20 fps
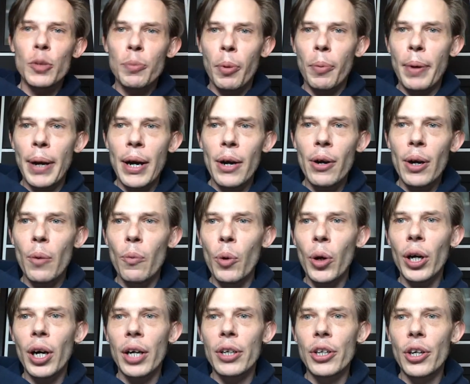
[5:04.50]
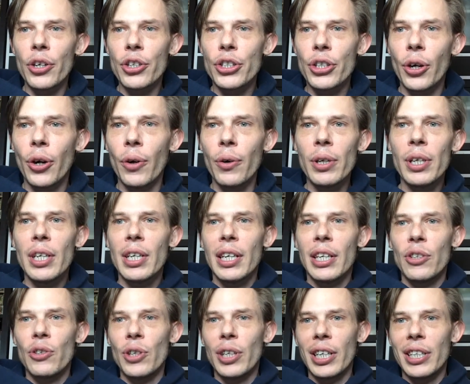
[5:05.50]
to prepare and work on your show.
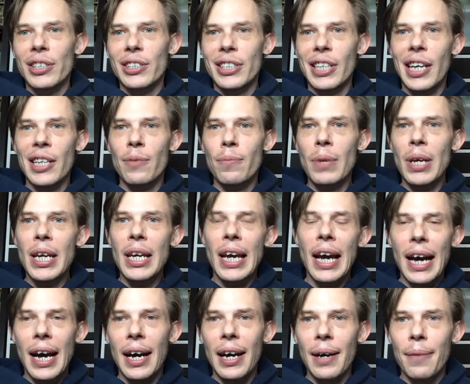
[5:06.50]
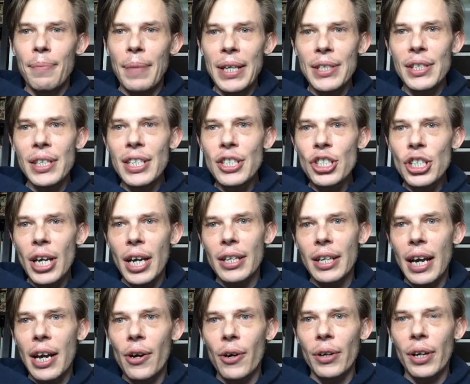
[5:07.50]
You can send me a message at
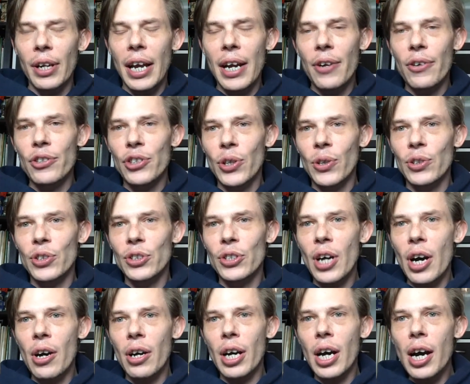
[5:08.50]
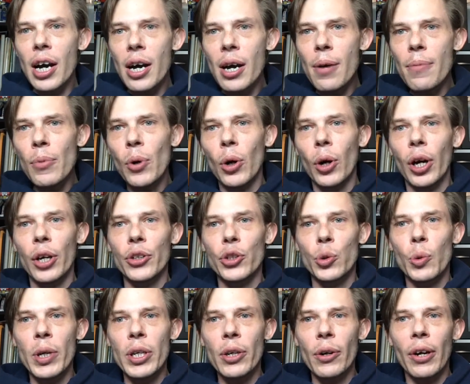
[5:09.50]
aaron@aaronjones.com or on
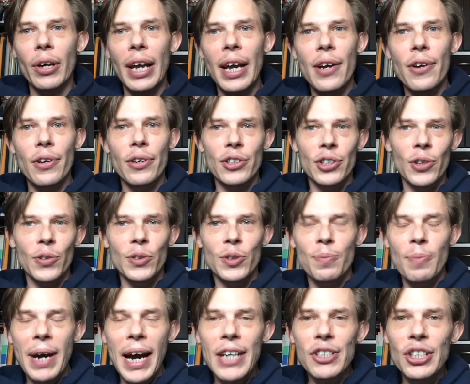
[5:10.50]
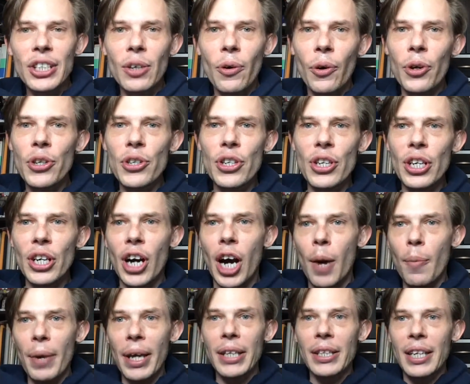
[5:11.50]
Twitter at aaronjonesmagic, or you can
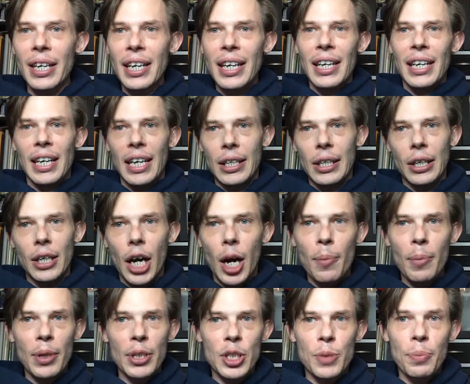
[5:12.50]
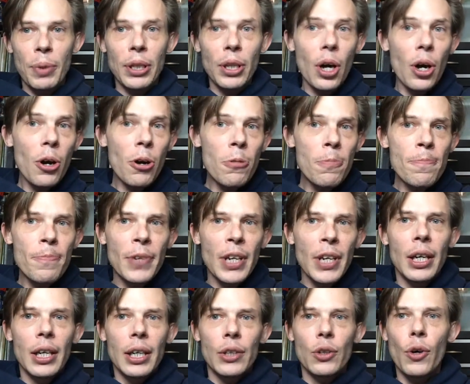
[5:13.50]
comment in the comments below.
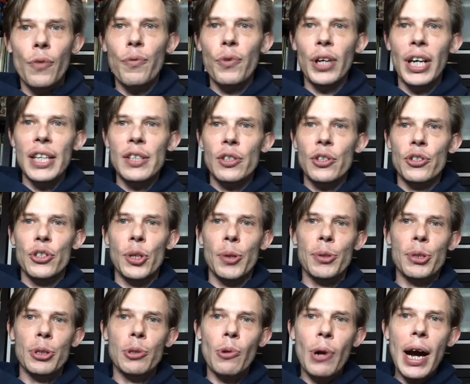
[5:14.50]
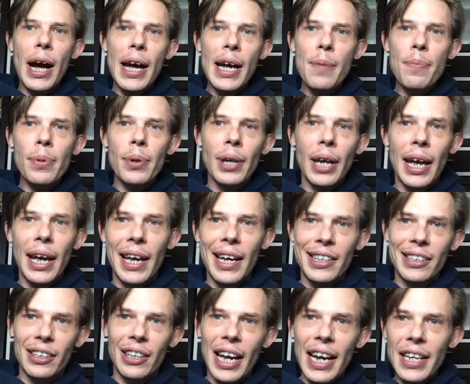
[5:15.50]
Don't forget to subscribe
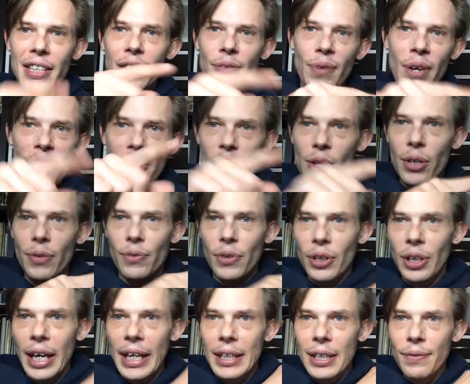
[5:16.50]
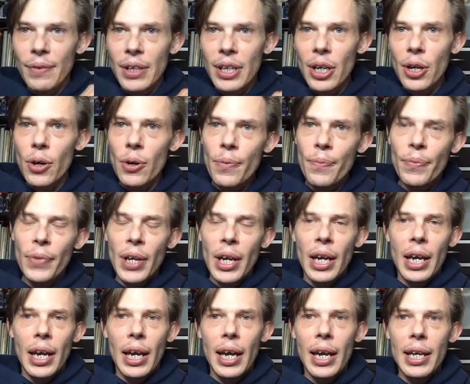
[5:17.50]
and like the video if you like the video,
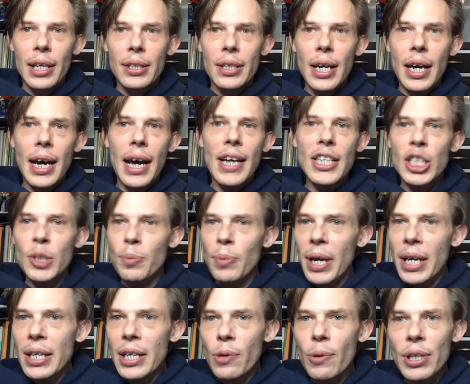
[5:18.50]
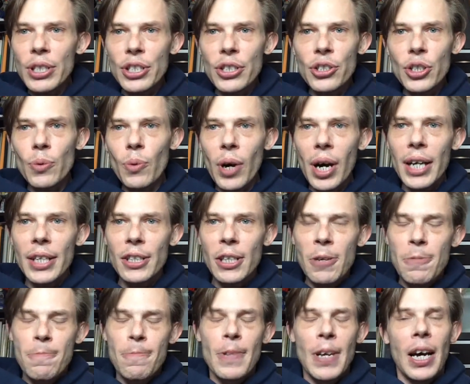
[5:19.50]
and ask me any questions you want.
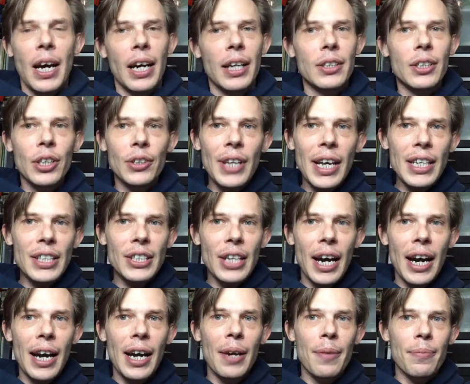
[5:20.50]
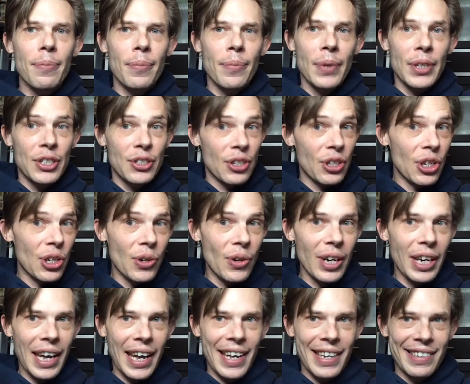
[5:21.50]
Until next time, see you
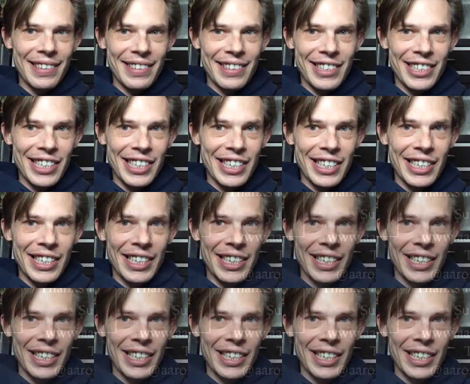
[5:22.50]
again.